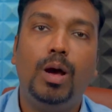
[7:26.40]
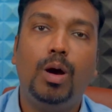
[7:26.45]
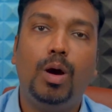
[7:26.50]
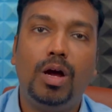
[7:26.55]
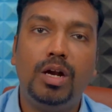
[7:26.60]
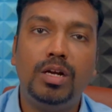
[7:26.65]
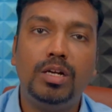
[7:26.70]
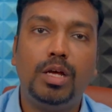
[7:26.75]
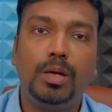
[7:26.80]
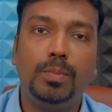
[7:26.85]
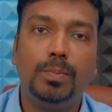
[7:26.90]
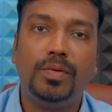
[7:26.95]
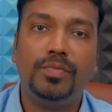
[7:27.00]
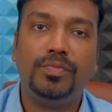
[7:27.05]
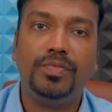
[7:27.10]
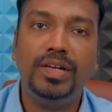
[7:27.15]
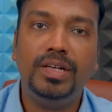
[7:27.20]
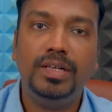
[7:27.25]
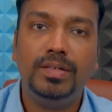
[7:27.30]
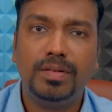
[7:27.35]
On top
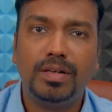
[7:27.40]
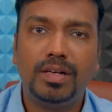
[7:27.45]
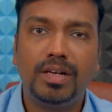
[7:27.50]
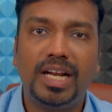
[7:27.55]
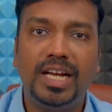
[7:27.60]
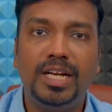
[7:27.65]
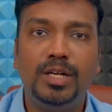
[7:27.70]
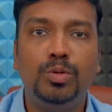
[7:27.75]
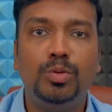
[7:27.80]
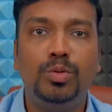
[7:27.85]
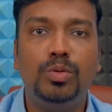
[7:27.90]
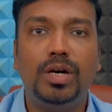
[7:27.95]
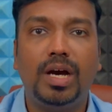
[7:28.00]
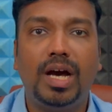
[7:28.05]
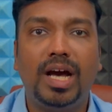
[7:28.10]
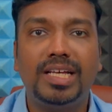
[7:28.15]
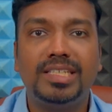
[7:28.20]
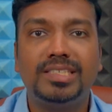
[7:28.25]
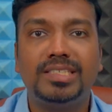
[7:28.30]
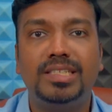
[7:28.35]
of it, try to
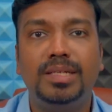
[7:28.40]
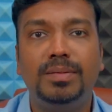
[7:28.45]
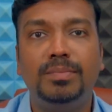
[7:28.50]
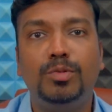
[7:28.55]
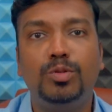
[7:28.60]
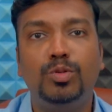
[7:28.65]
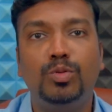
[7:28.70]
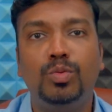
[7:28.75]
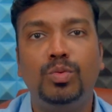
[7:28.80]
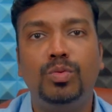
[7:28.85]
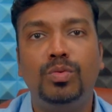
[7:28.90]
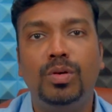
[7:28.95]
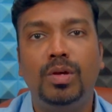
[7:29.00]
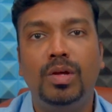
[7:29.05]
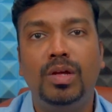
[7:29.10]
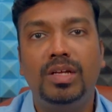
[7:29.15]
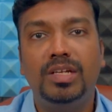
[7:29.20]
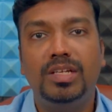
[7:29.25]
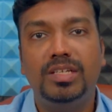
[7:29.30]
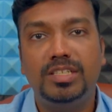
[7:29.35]
ask them to
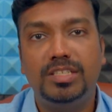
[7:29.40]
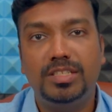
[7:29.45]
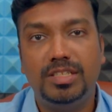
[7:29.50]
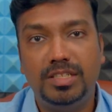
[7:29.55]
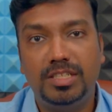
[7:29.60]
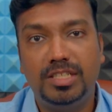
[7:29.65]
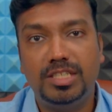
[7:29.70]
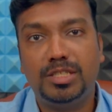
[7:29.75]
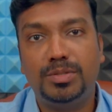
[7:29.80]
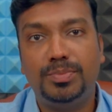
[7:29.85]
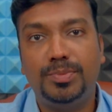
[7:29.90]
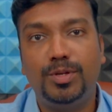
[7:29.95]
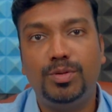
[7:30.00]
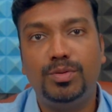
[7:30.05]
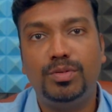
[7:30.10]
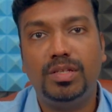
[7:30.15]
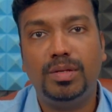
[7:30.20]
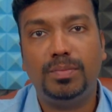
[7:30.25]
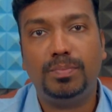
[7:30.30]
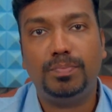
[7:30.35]

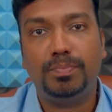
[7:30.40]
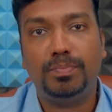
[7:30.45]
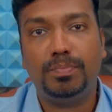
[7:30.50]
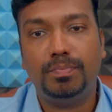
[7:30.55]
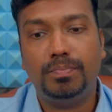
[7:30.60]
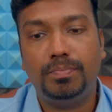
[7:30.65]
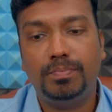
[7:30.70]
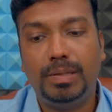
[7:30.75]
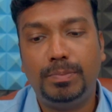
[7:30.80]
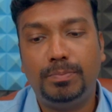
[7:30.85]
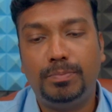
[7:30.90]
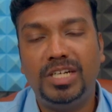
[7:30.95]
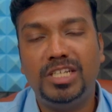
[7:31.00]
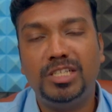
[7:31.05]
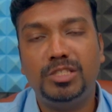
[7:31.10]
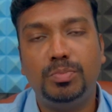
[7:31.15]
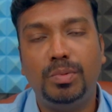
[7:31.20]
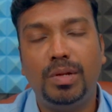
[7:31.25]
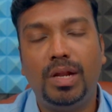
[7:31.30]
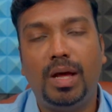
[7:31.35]
dispute the
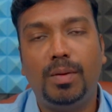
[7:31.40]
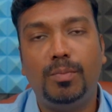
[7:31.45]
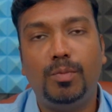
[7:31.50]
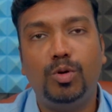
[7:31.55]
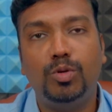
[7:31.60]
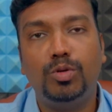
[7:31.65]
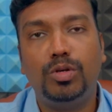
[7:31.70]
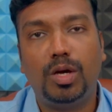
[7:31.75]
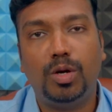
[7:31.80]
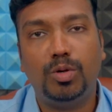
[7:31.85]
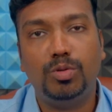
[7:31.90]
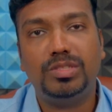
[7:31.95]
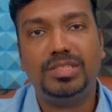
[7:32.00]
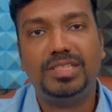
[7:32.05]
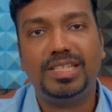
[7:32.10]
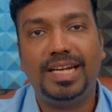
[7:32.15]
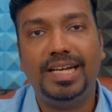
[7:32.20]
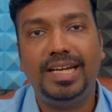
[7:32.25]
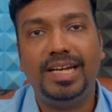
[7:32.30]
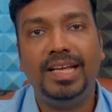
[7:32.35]
principal amount
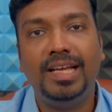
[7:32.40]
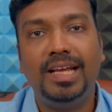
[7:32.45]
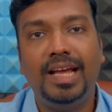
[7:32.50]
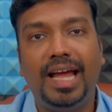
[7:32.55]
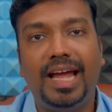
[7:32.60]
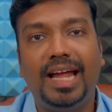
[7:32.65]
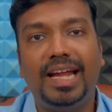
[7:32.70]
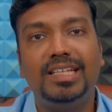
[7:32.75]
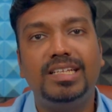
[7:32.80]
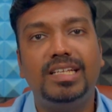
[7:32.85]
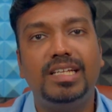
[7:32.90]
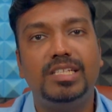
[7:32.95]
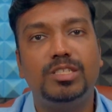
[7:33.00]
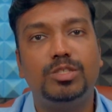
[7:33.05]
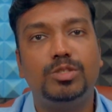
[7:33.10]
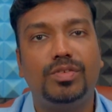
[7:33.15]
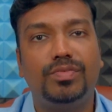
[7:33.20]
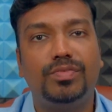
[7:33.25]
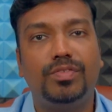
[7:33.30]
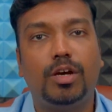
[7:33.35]
outstanding and the
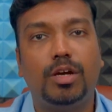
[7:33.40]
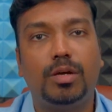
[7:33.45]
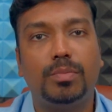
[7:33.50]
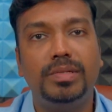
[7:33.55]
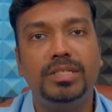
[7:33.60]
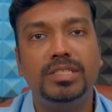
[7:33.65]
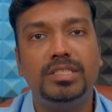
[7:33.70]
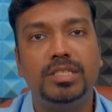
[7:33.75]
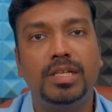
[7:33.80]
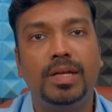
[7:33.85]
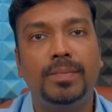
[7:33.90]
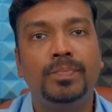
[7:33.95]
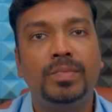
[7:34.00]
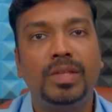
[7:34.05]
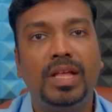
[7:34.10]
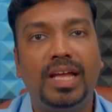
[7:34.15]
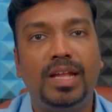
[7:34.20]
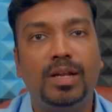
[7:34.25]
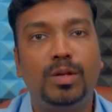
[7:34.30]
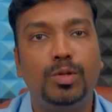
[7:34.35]
list of documents,
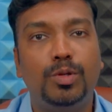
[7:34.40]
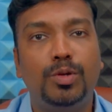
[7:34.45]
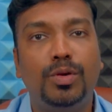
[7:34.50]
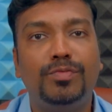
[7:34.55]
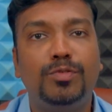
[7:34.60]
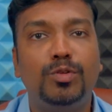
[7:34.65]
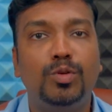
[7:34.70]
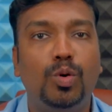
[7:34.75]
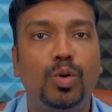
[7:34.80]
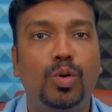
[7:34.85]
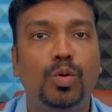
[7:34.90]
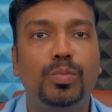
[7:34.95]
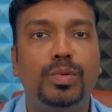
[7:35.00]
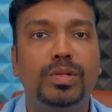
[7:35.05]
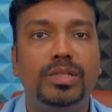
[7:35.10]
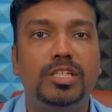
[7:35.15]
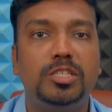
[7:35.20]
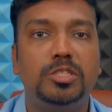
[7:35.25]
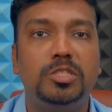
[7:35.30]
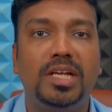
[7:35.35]
and you have to go
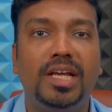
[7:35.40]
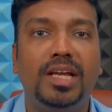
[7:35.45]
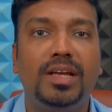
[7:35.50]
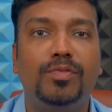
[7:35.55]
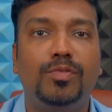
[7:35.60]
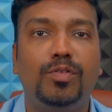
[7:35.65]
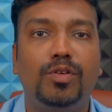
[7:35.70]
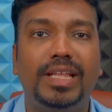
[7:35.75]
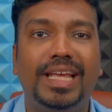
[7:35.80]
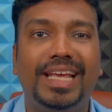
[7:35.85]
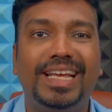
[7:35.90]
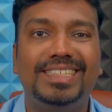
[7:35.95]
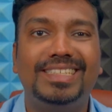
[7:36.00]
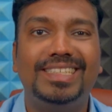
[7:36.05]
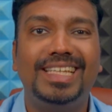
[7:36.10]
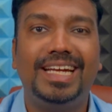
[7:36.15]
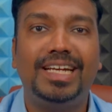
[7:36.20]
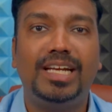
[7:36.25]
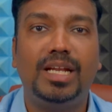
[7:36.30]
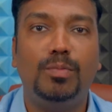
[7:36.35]
with the check for the
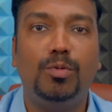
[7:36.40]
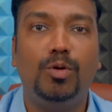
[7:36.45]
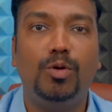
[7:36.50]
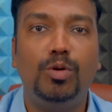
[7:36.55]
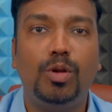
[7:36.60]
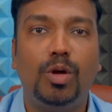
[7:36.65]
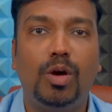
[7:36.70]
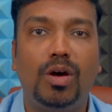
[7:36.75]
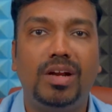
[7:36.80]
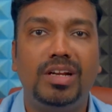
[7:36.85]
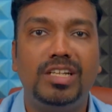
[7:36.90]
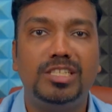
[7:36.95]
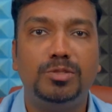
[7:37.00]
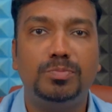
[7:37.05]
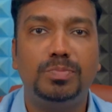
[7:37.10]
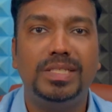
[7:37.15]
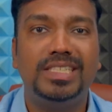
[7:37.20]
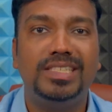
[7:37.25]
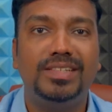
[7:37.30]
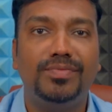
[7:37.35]
exact amount on a
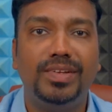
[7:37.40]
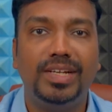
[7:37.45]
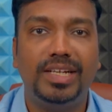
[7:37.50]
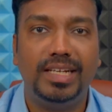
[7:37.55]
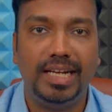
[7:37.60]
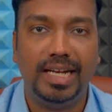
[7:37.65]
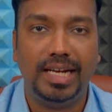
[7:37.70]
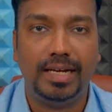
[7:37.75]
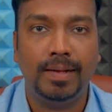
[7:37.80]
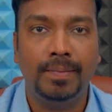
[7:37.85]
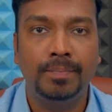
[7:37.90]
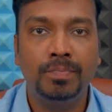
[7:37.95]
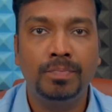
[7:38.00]
specific date.